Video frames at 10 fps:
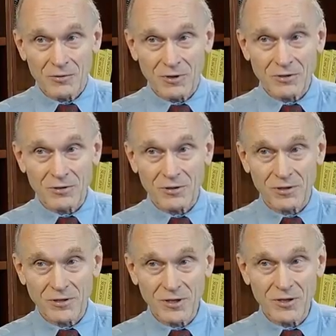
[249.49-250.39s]
Registries
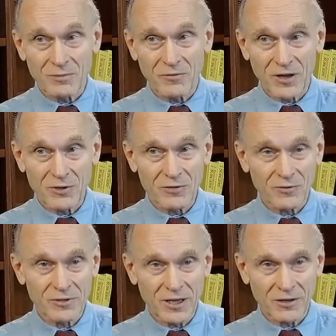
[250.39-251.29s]
continue to provide
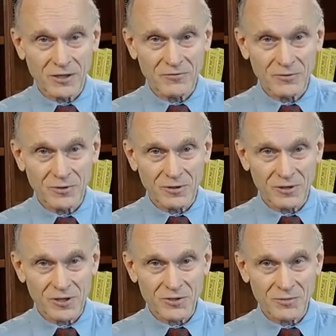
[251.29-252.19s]
useful data that influence
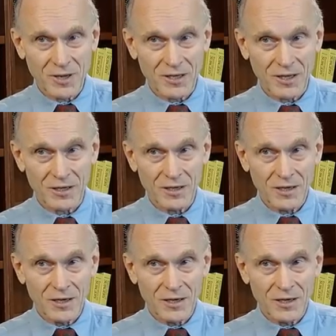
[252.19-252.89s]
decision making.